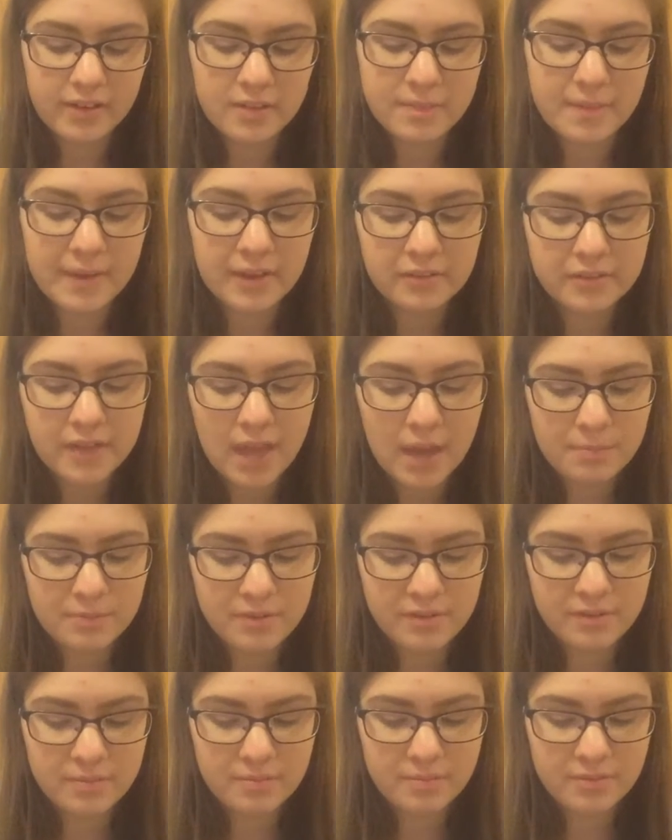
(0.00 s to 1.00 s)
spinal tap
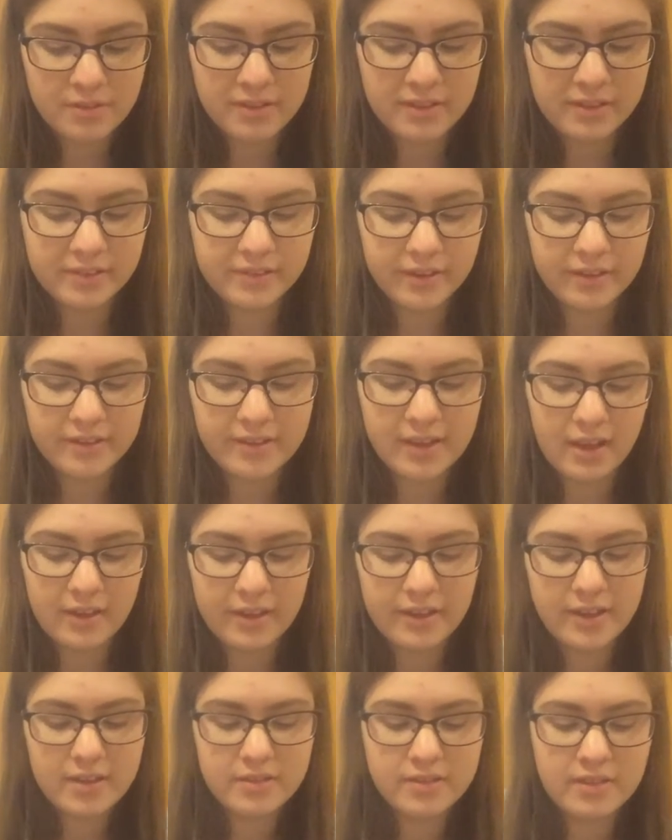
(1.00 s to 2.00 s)
procedure is how
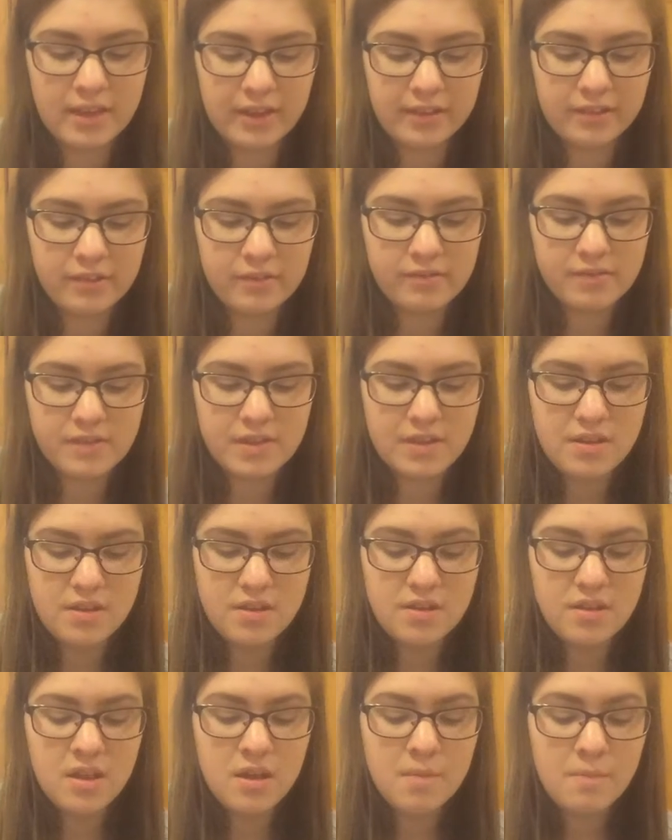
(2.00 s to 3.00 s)
you diagnose it.
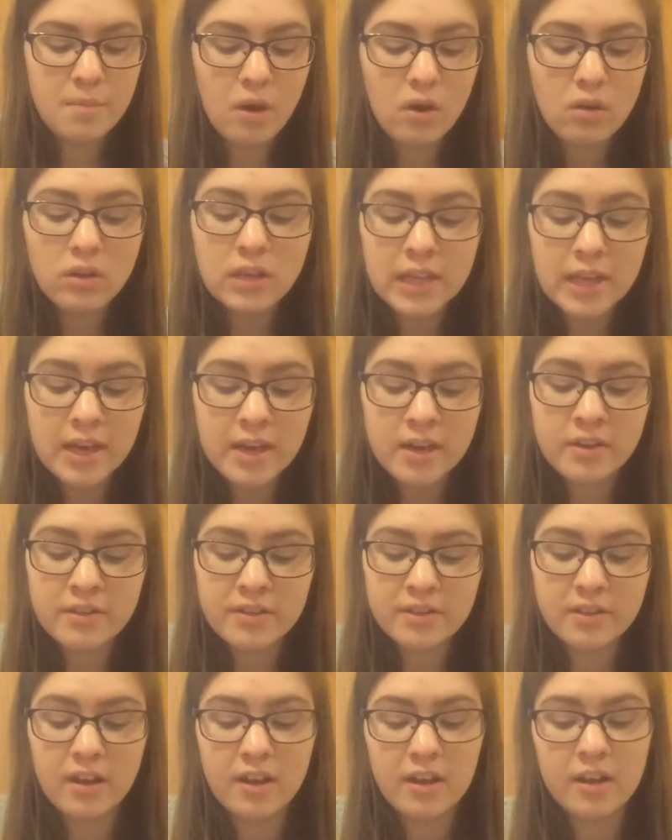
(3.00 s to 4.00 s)
Polio
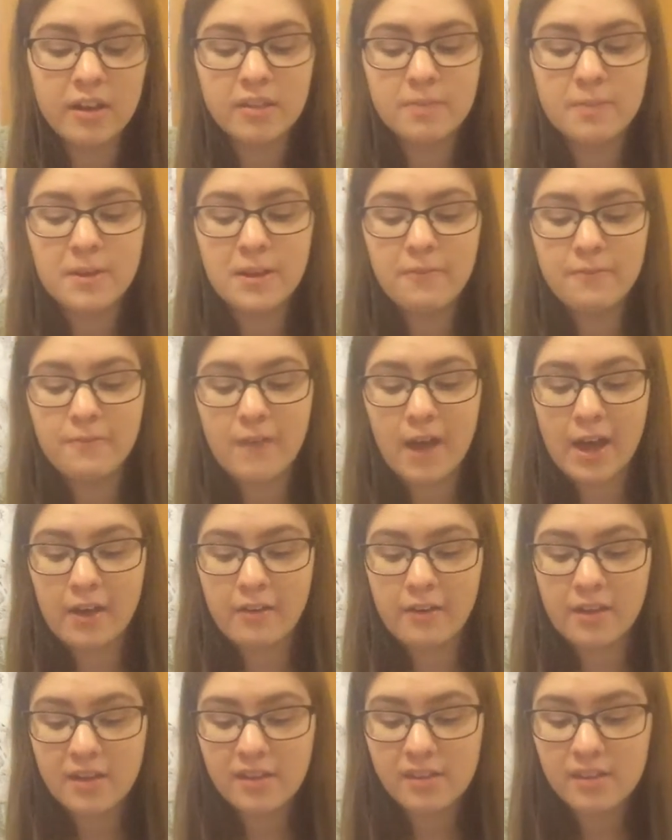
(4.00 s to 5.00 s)
is caused by a
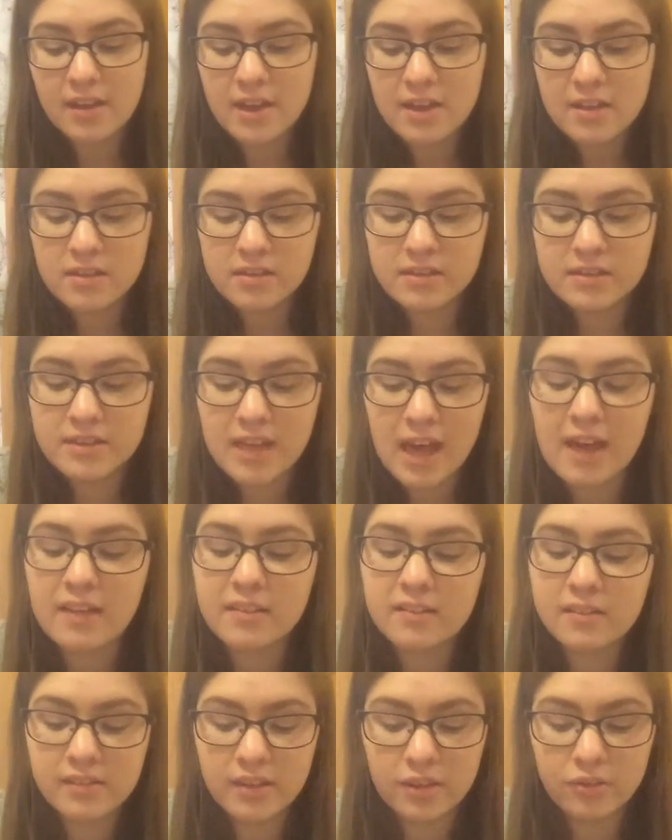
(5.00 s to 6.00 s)
virus that
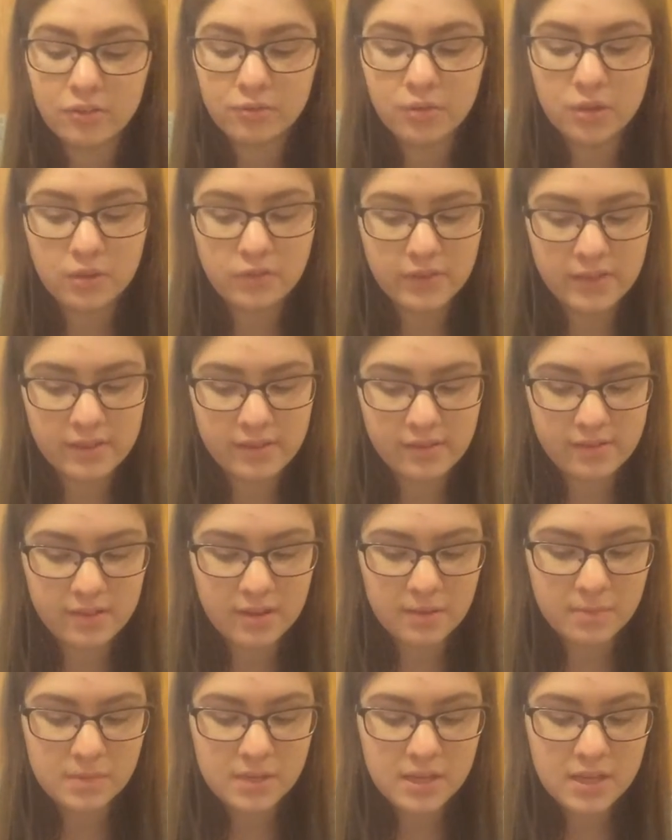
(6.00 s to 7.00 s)
attacks the central nervous
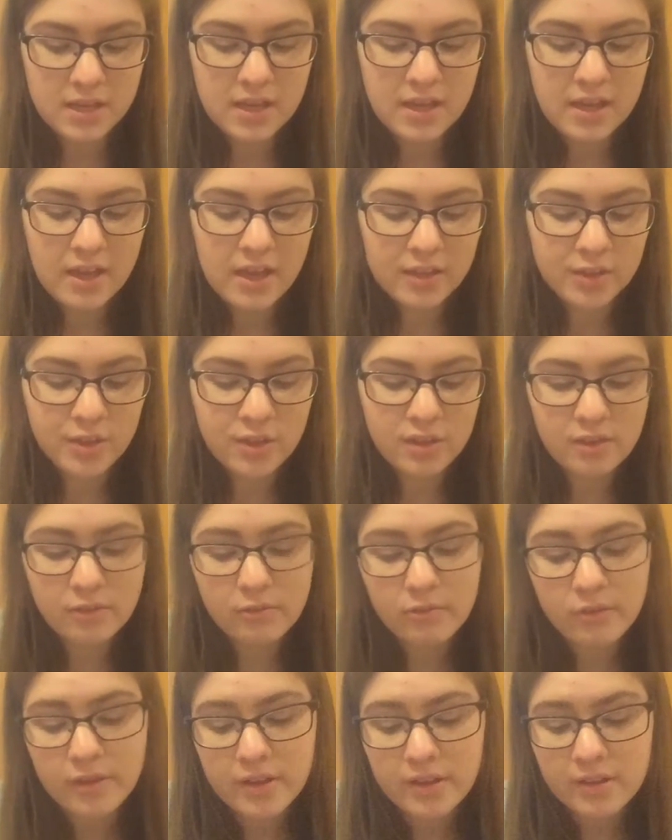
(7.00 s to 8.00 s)
system. It
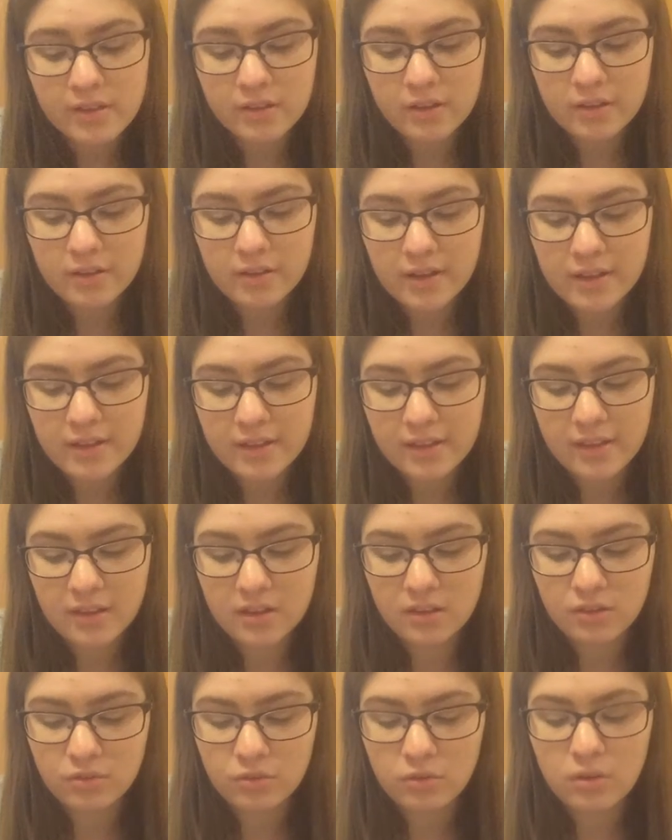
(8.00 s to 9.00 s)
destroys neurons
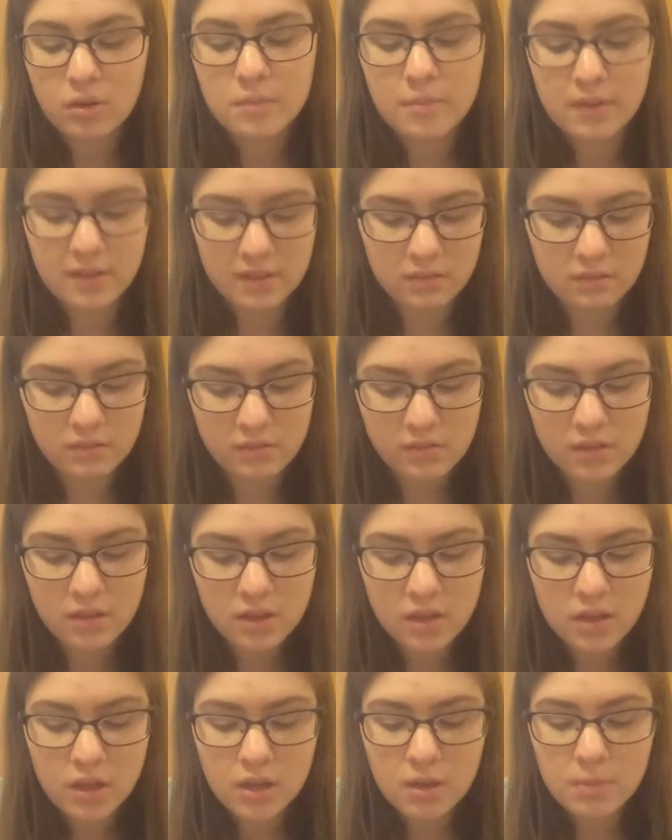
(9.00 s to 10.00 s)
that control muscles.
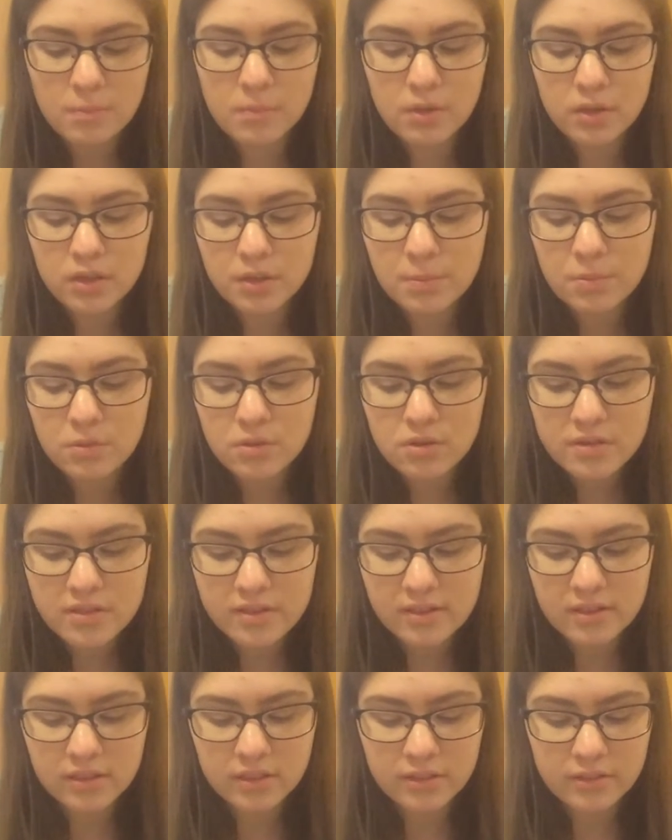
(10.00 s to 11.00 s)
Multiple
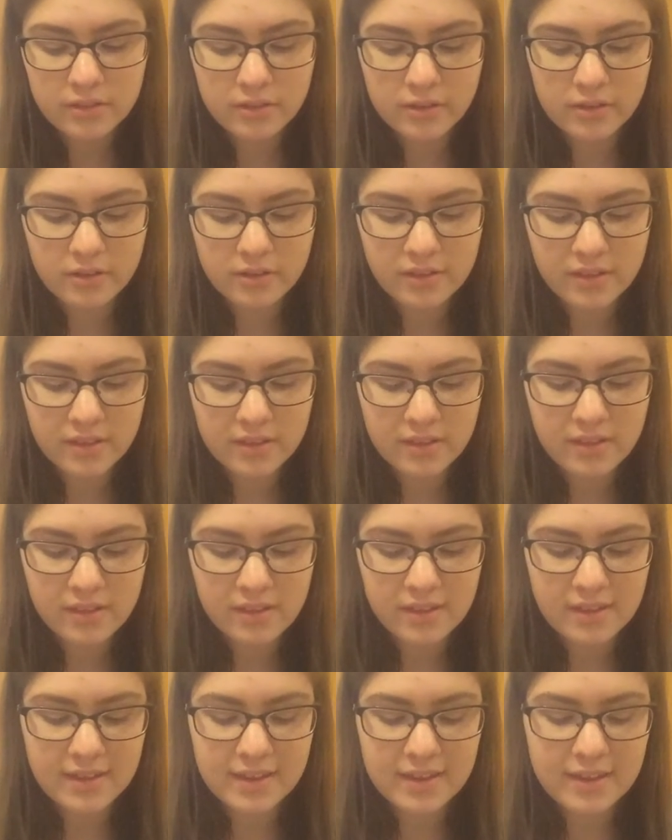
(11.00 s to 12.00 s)

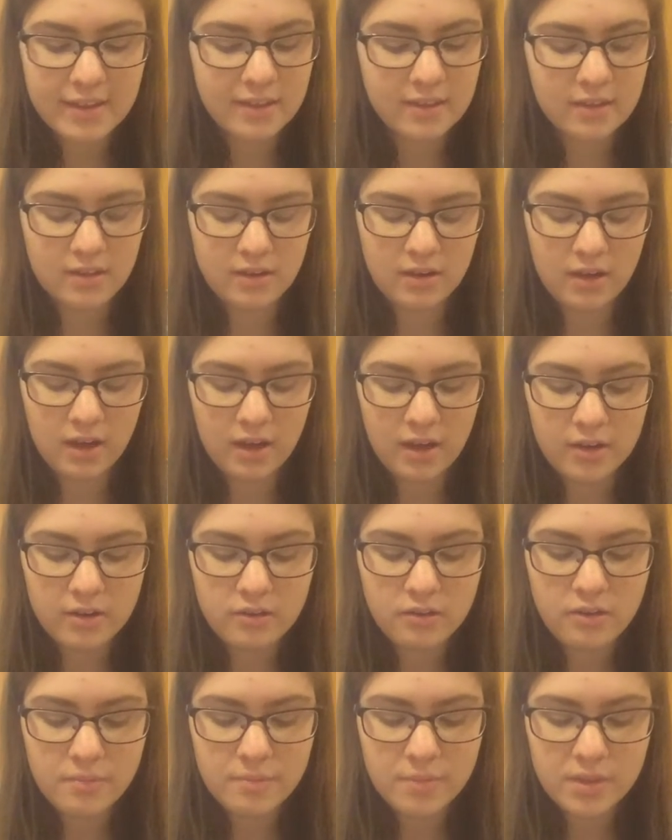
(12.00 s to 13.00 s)
sclerosis is an
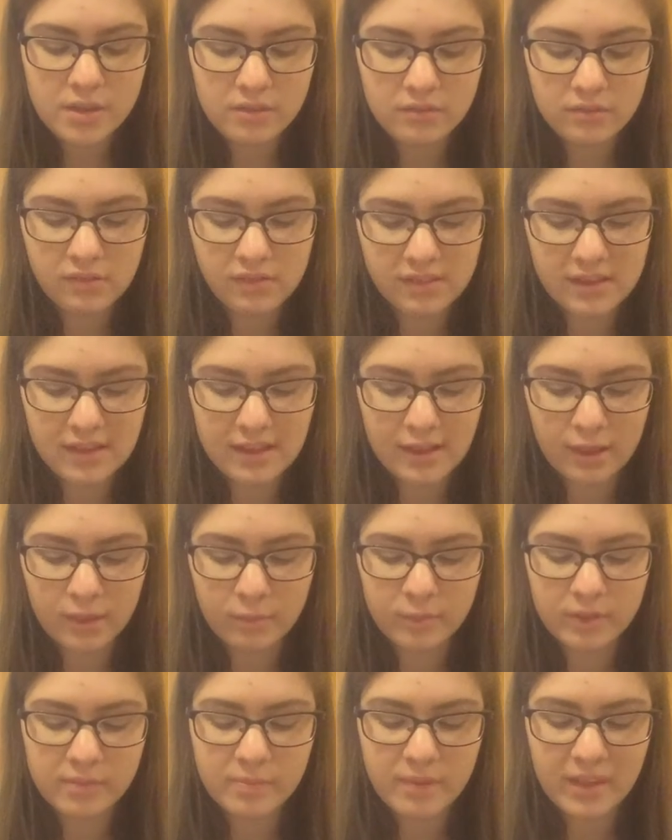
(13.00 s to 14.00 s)
autoimmune
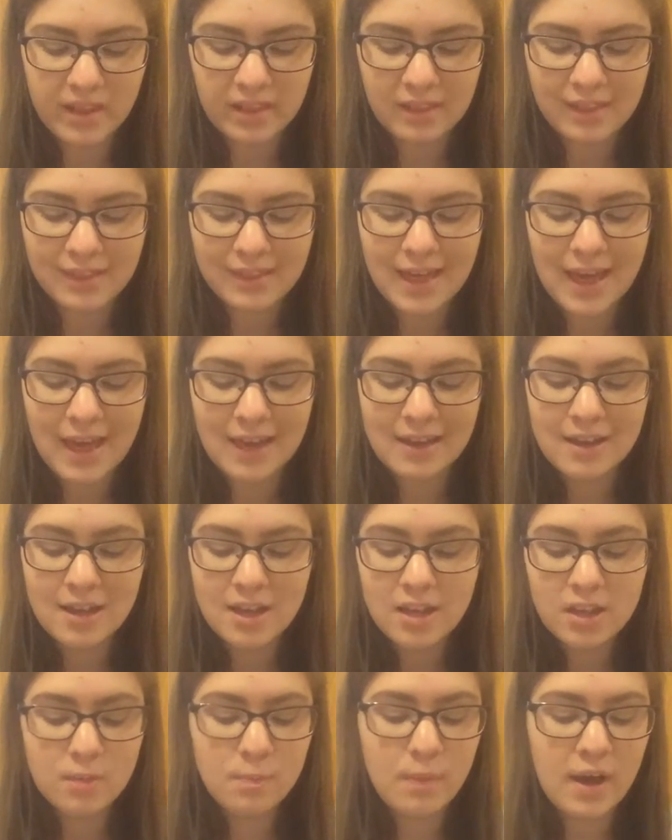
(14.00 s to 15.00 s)
disease, which means that
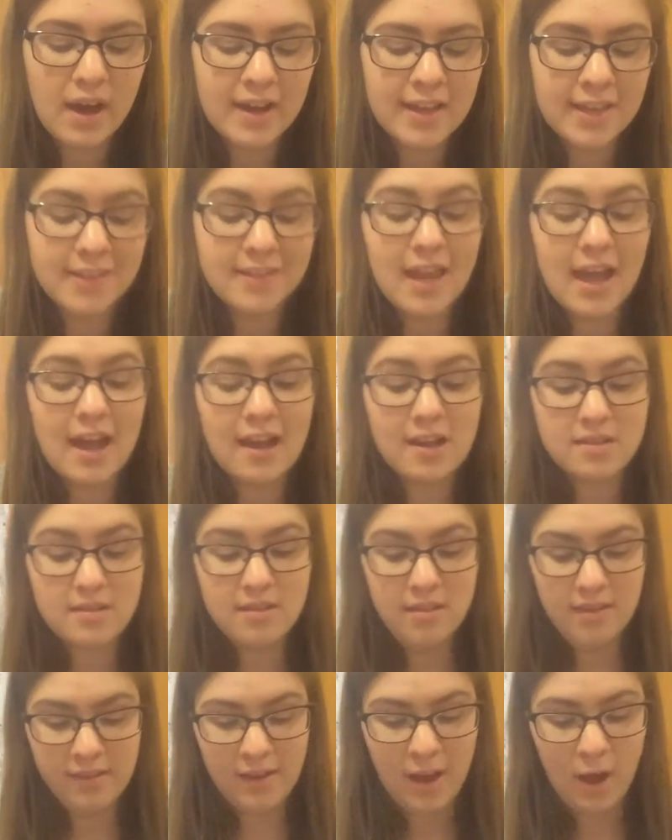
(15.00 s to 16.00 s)
the body attacks
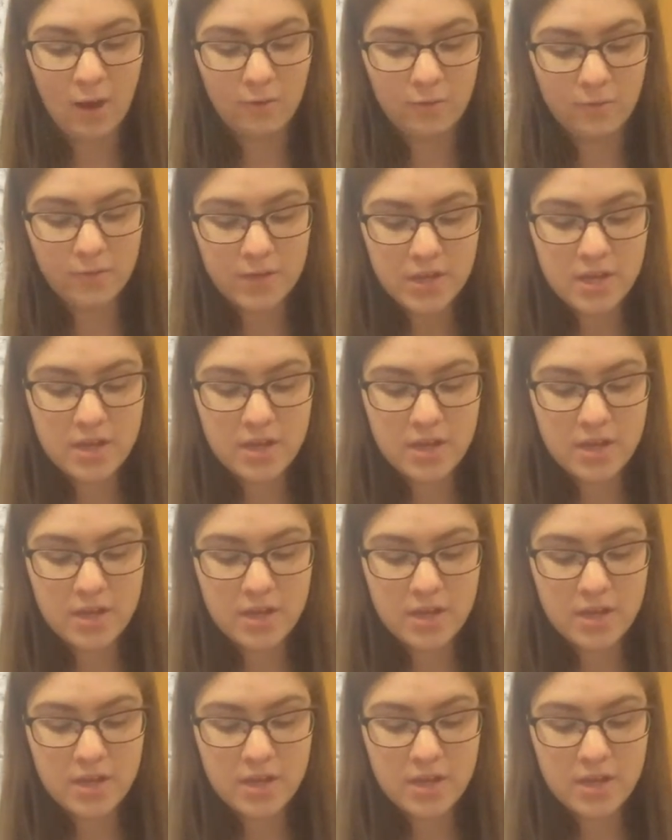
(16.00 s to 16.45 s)
itself.